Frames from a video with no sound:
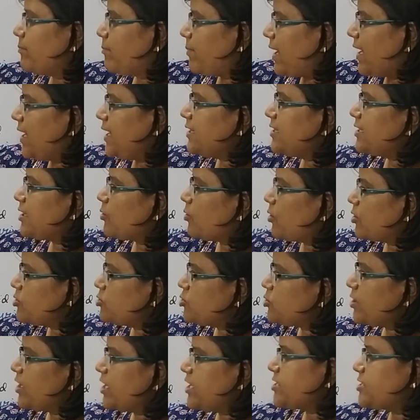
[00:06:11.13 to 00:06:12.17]
by the
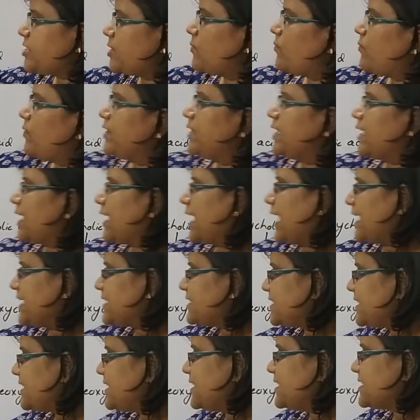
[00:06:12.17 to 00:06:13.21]
conjugation with the
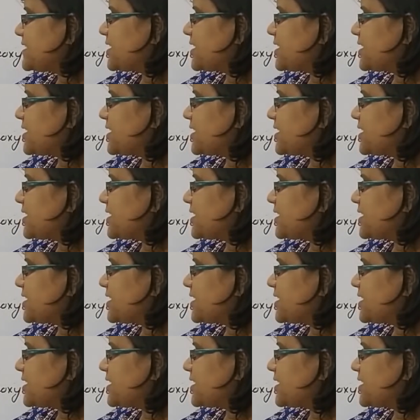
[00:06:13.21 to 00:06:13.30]
glycine